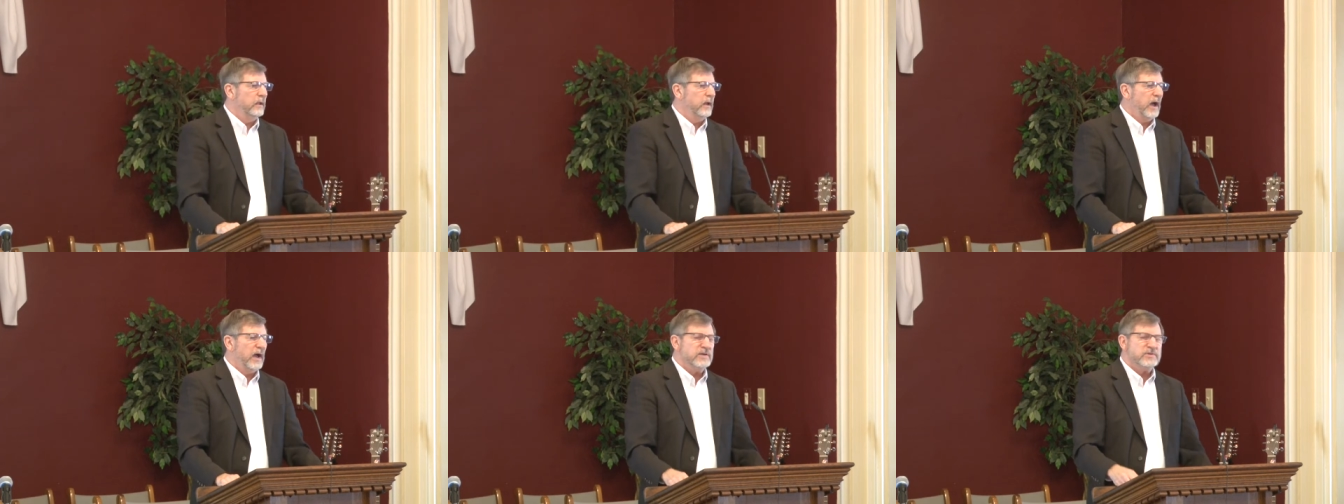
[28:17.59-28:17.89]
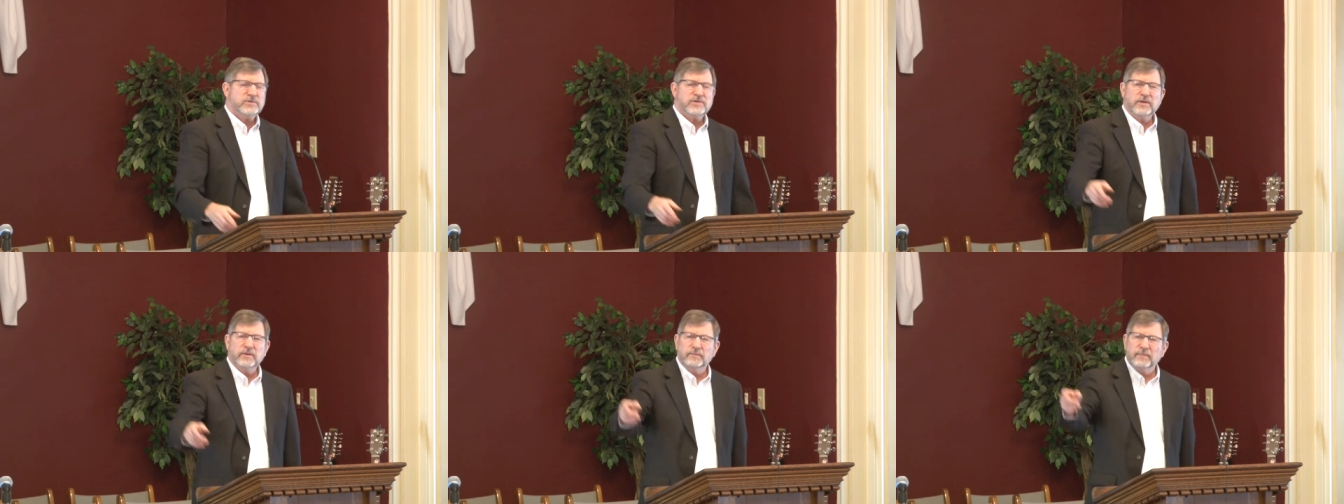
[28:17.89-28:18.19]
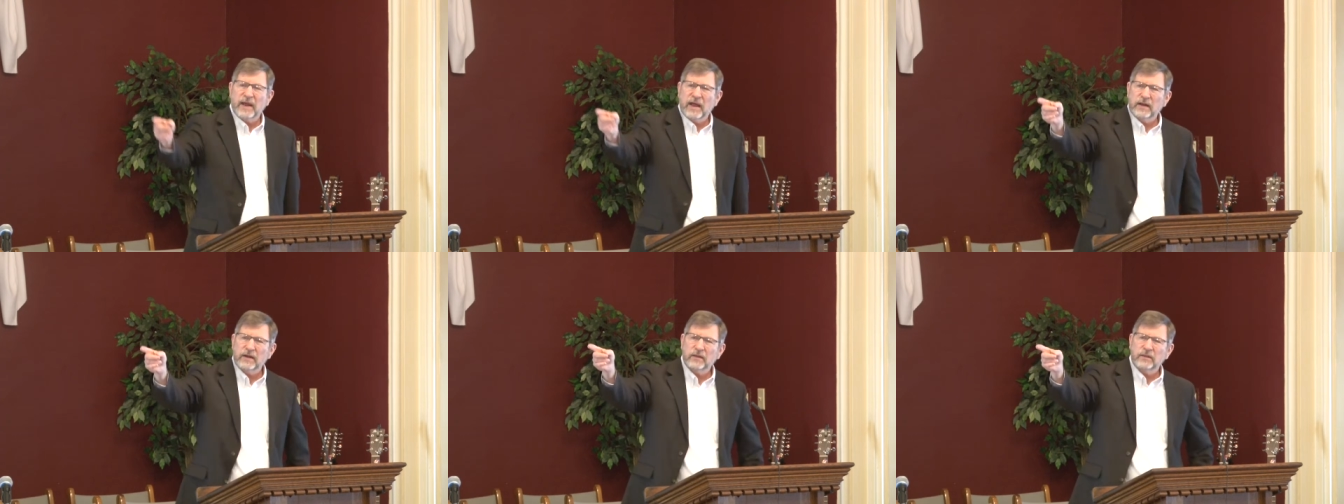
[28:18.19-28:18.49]
I see him
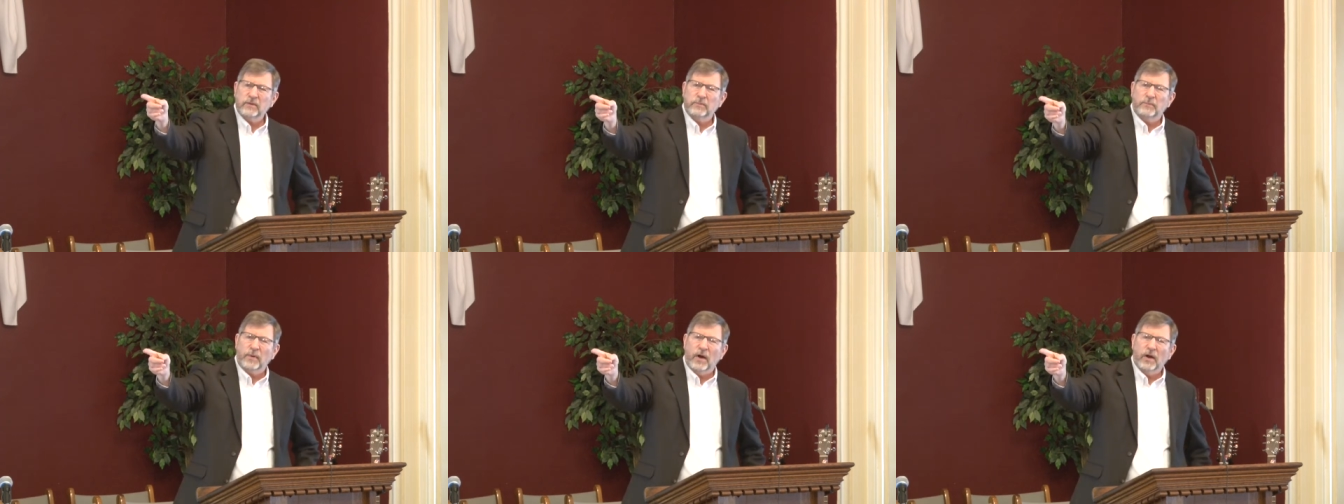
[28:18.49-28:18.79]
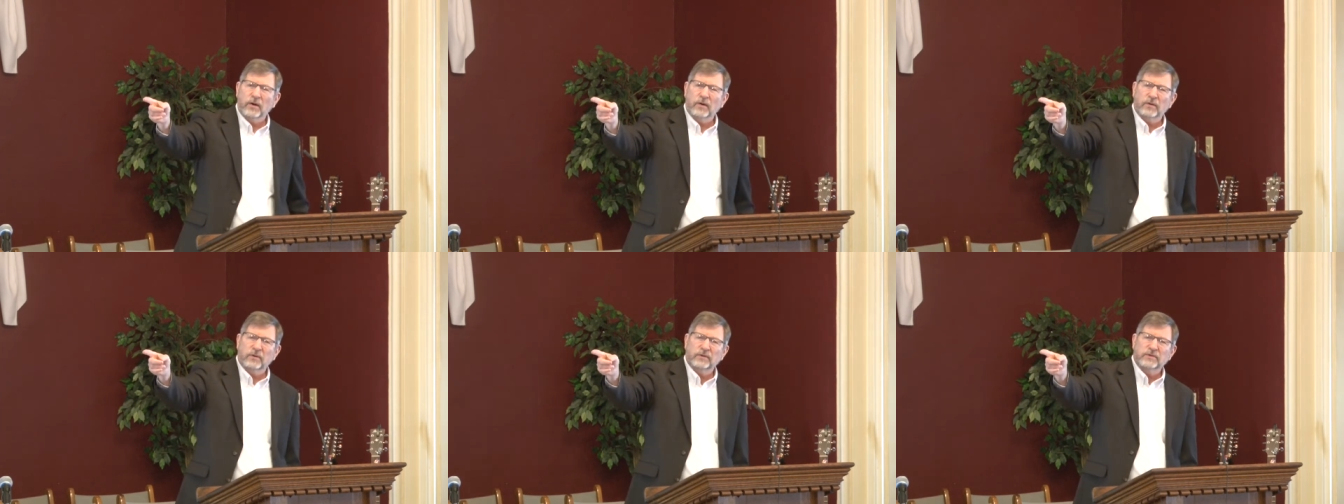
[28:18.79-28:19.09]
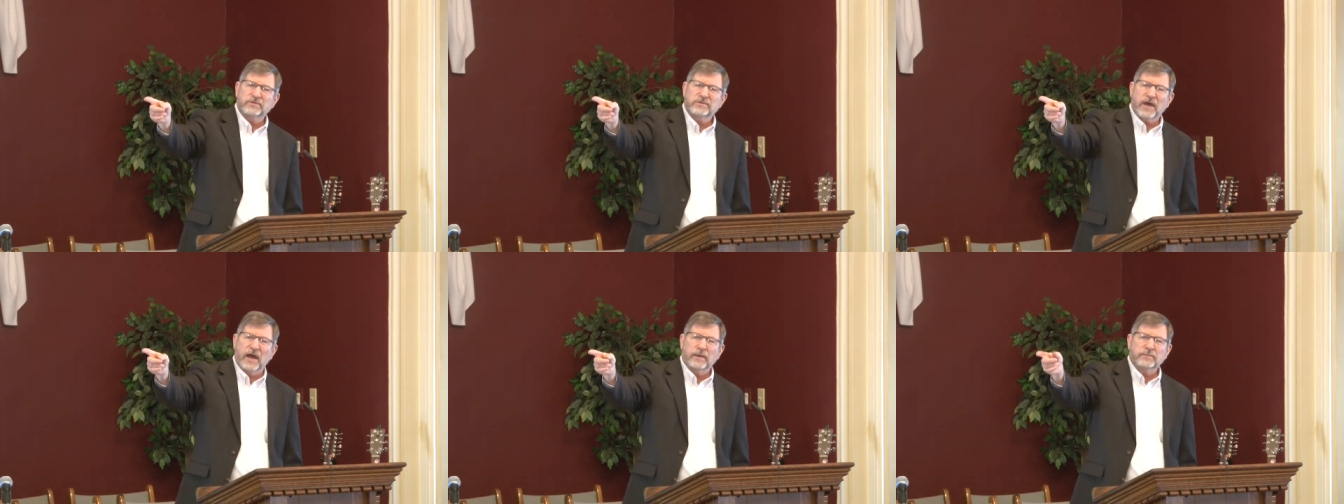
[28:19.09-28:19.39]
down at the bar
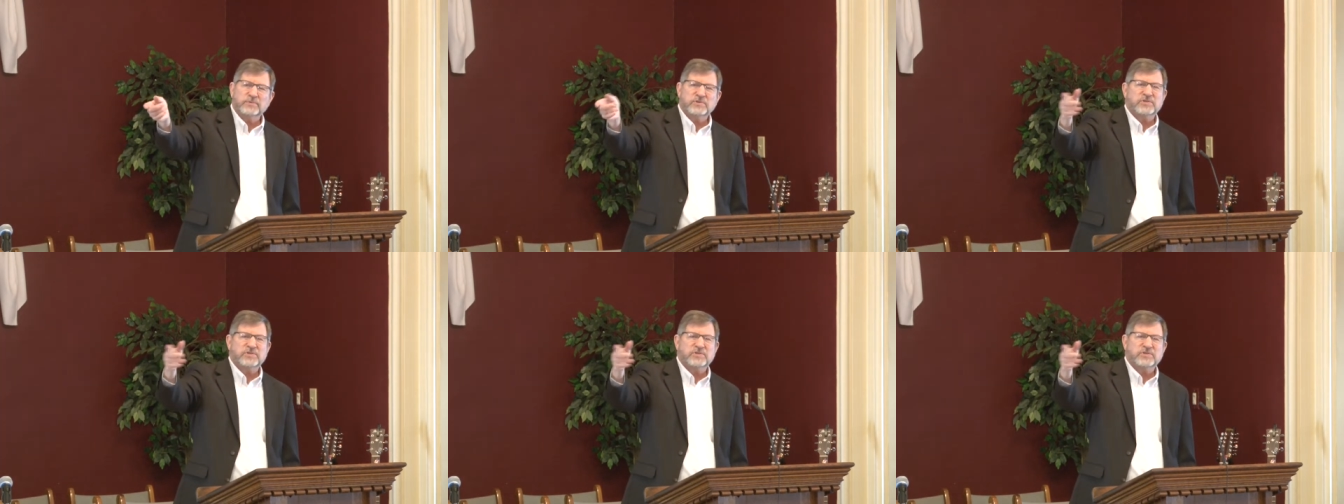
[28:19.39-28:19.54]
all the time,